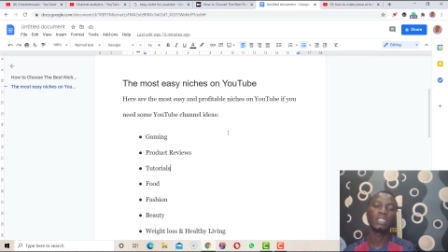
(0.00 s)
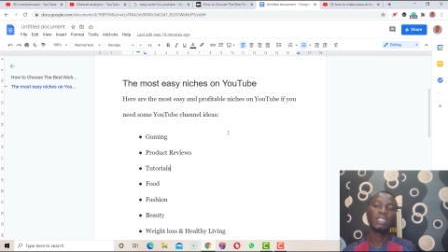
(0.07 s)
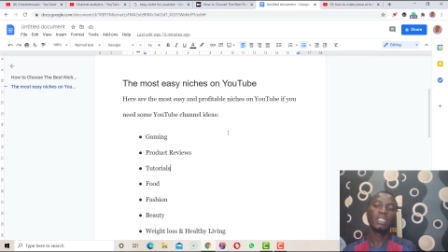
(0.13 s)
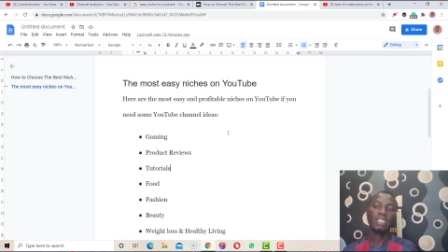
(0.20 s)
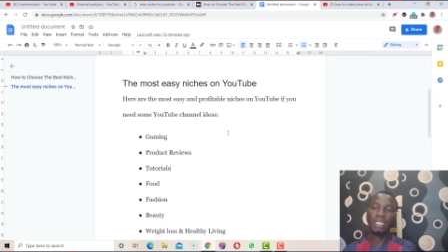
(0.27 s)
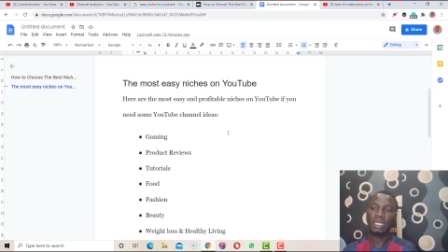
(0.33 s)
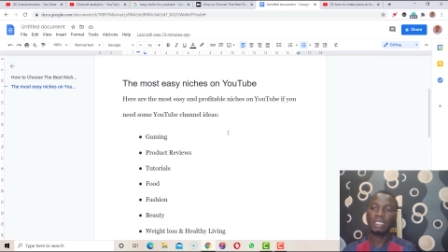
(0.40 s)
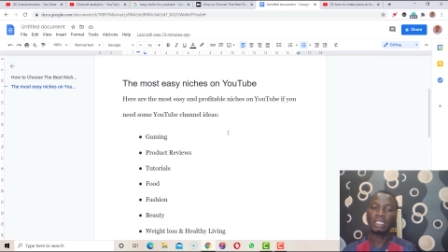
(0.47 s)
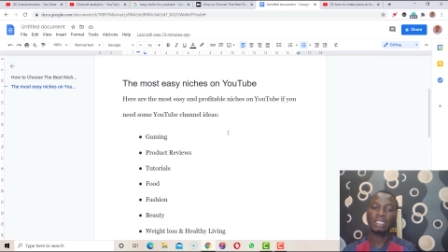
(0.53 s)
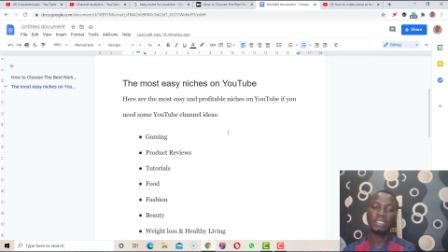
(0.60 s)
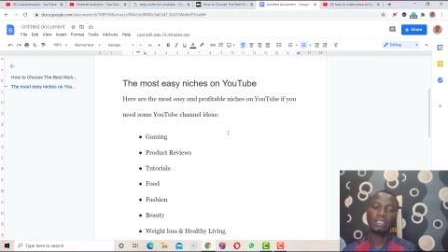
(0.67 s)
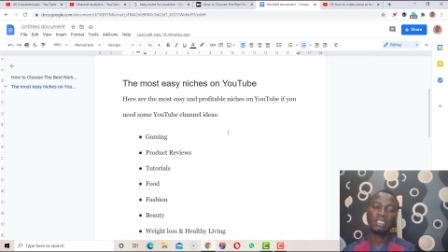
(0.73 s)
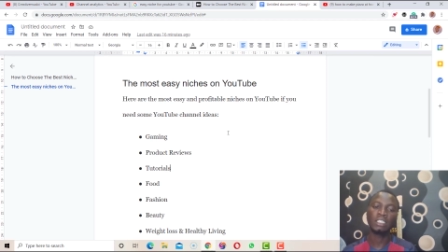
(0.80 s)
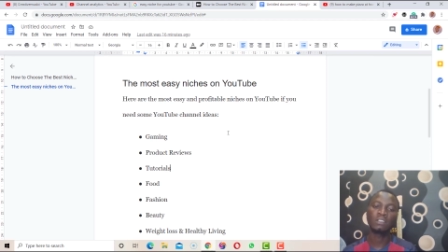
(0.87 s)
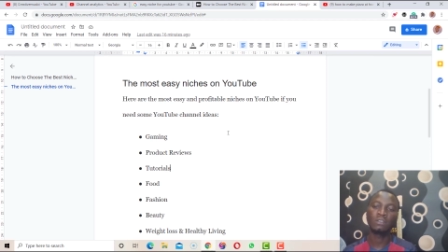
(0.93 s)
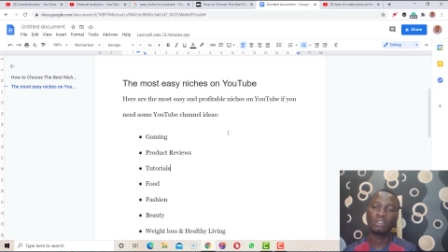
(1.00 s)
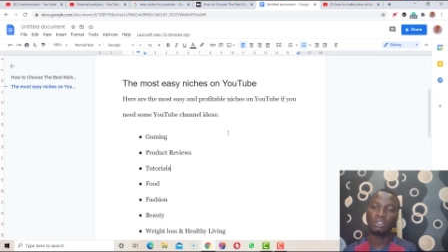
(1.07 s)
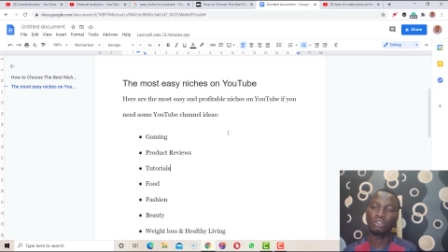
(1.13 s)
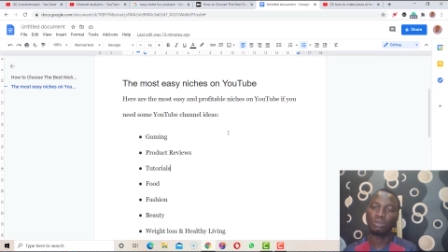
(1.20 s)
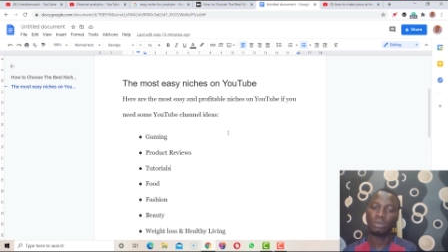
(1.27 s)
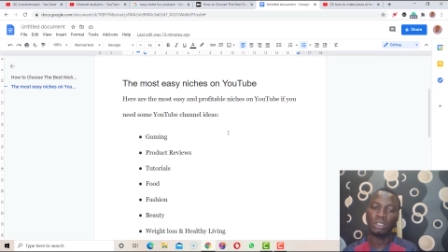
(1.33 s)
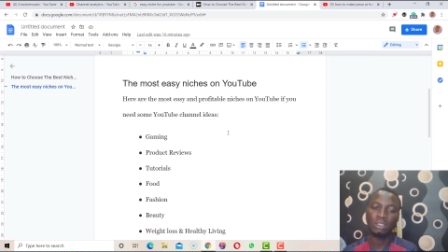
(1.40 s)
Then in the next video
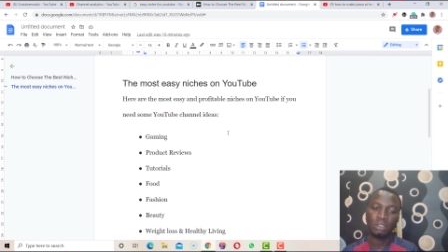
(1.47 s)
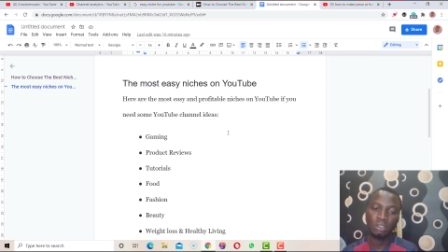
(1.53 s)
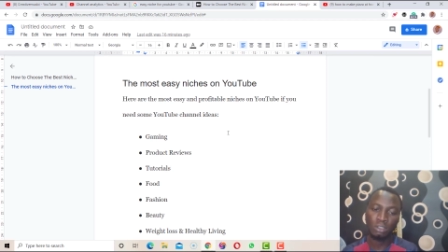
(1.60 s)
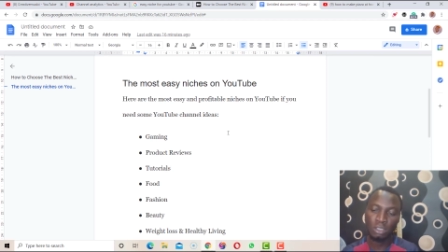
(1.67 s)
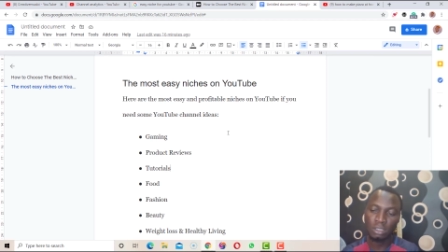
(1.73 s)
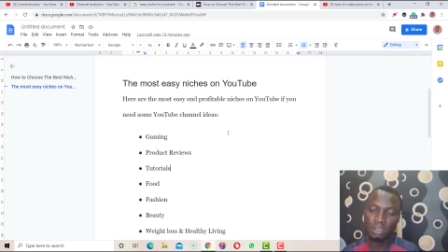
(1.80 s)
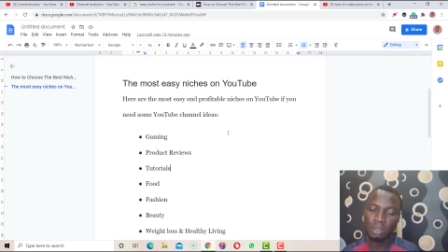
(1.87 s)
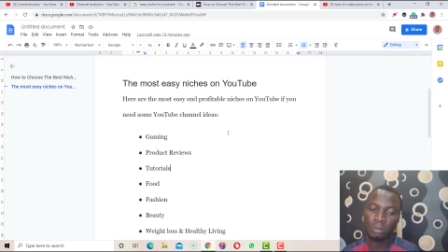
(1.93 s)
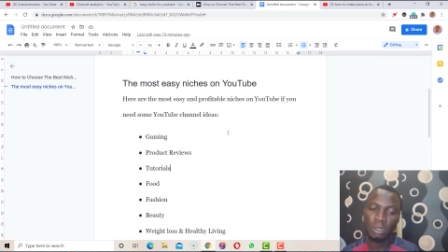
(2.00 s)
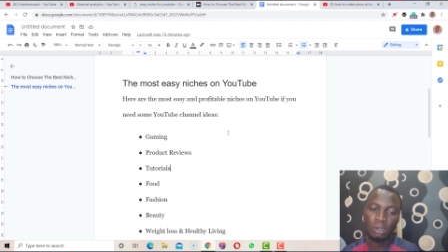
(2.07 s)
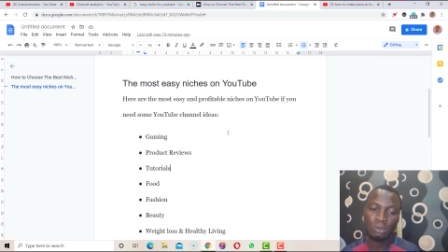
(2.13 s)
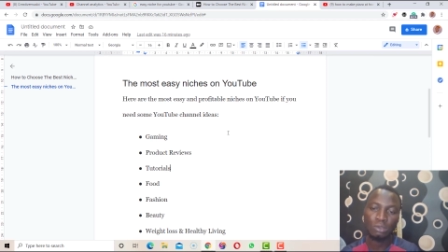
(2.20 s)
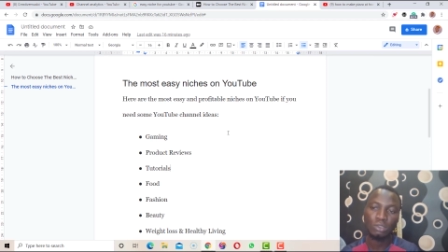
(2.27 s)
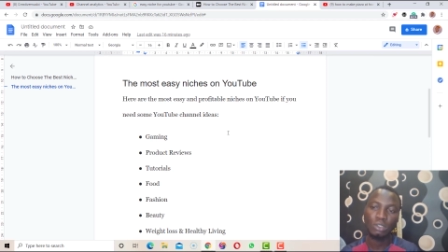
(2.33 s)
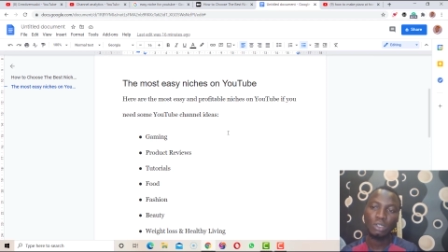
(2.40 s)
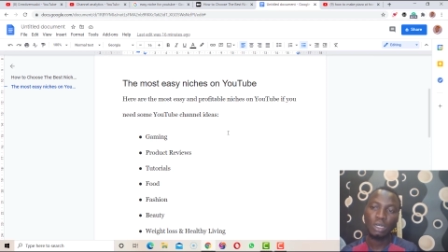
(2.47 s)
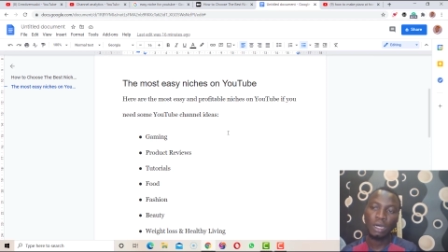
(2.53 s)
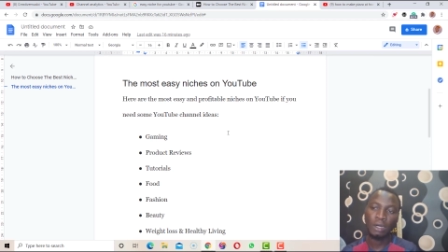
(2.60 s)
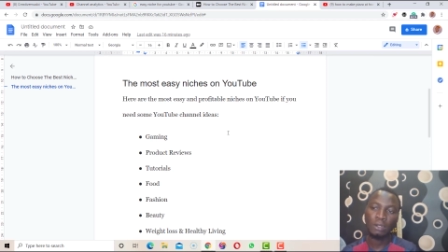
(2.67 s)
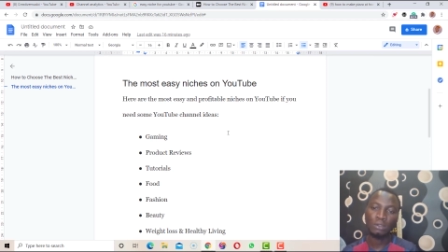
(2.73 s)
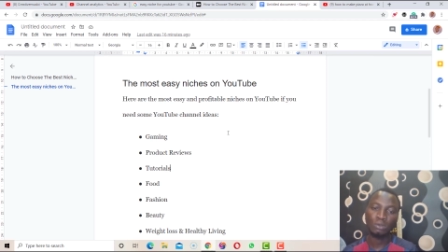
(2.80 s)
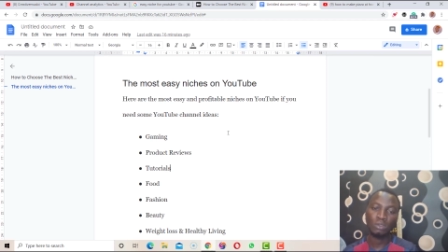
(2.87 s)
we'll be discussing about
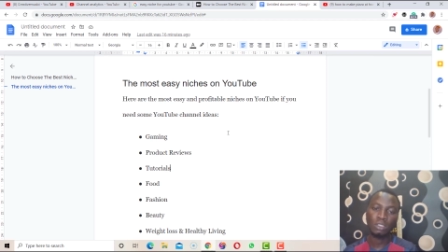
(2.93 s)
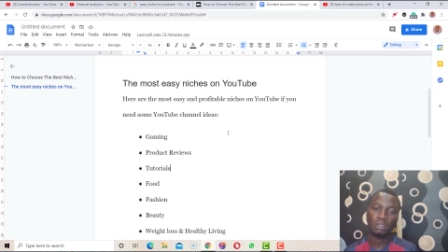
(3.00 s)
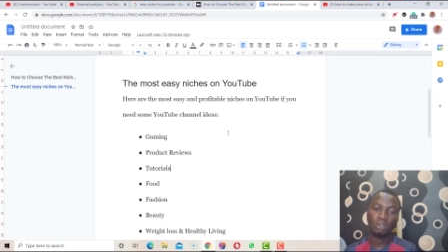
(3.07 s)
how to set